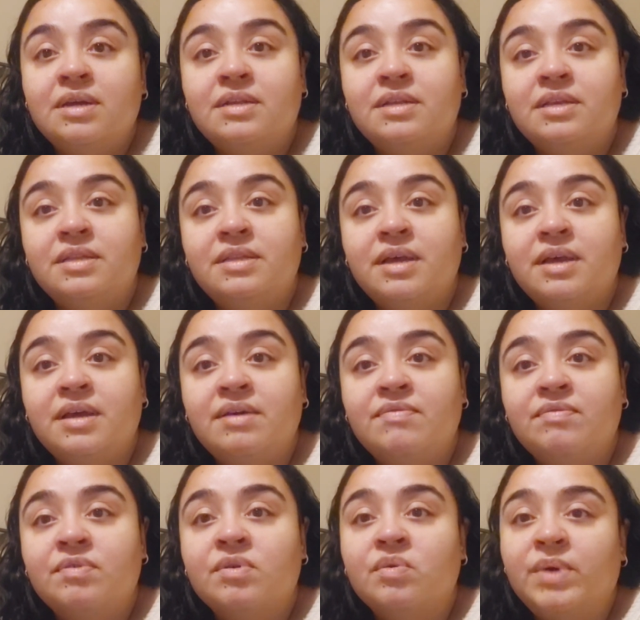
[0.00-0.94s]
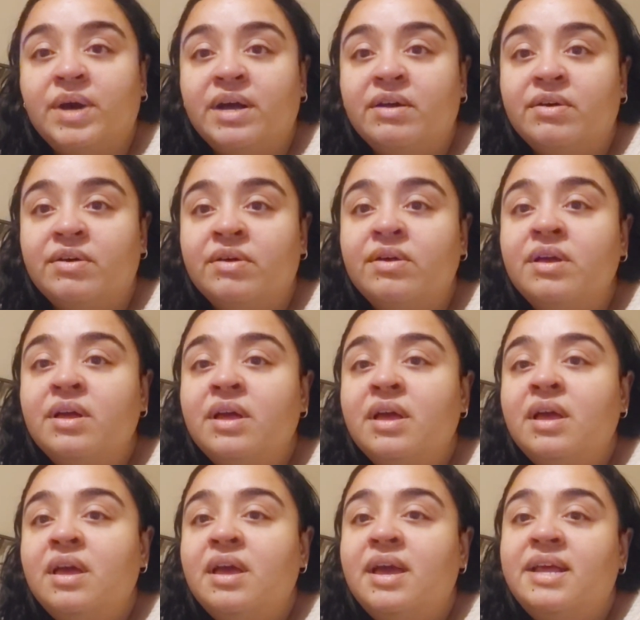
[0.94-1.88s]
I did that for a while,
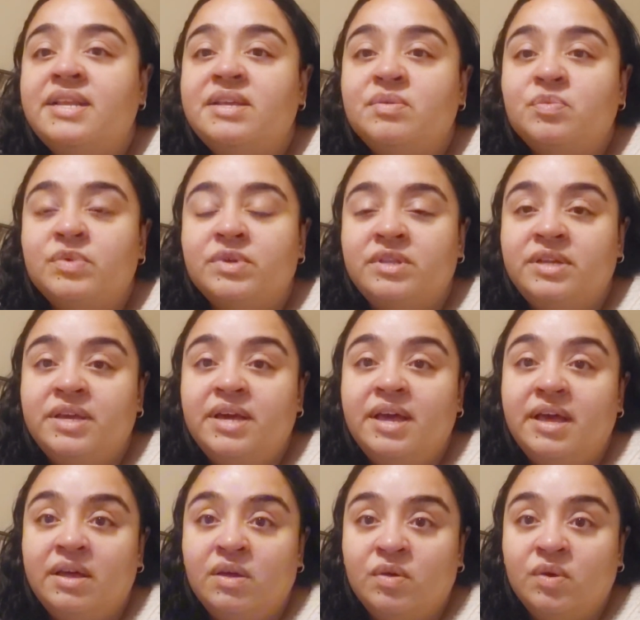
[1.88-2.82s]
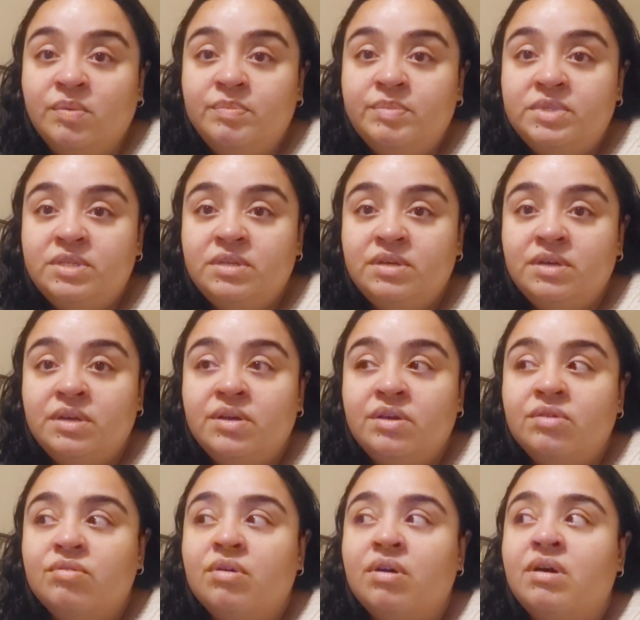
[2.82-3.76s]
and it really helped
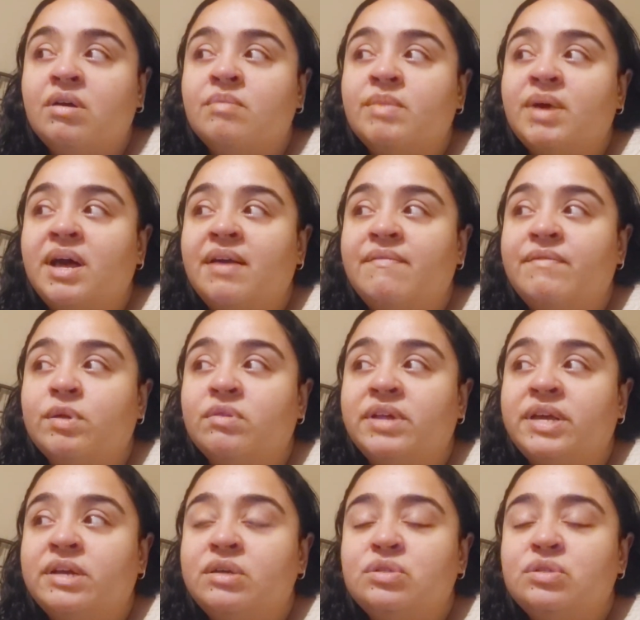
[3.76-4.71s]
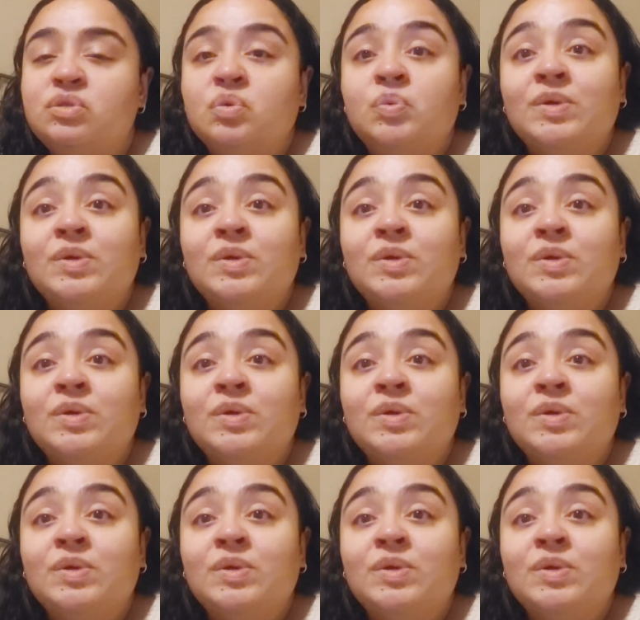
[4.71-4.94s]
um i feel like to